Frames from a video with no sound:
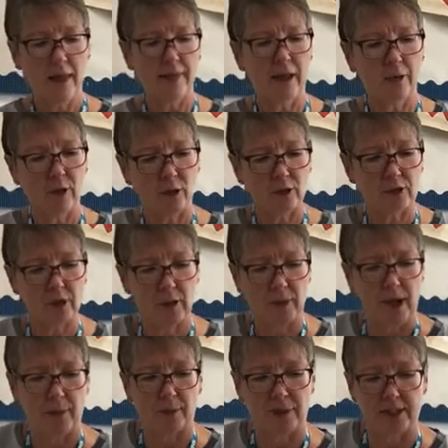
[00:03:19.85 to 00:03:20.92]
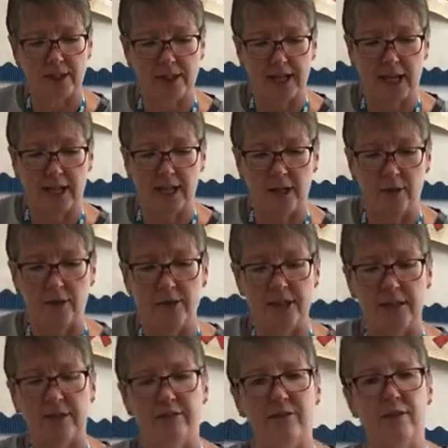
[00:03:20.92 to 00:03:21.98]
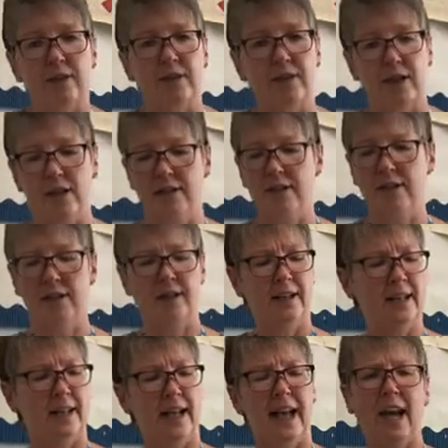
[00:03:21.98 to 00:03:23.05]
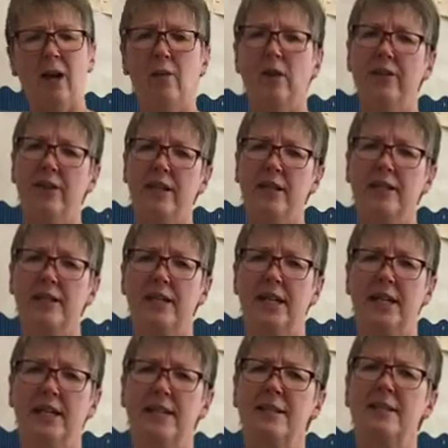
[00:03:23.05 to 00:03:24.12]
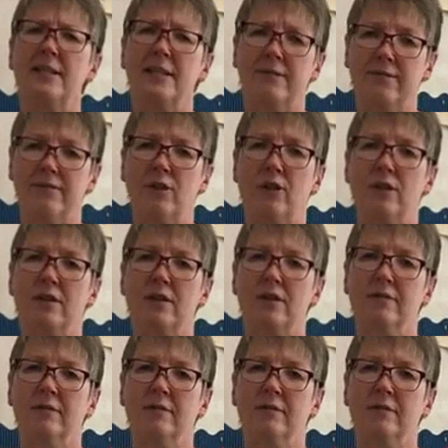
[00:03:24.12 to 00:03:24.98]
They're also able to tell you differences. How are these things different?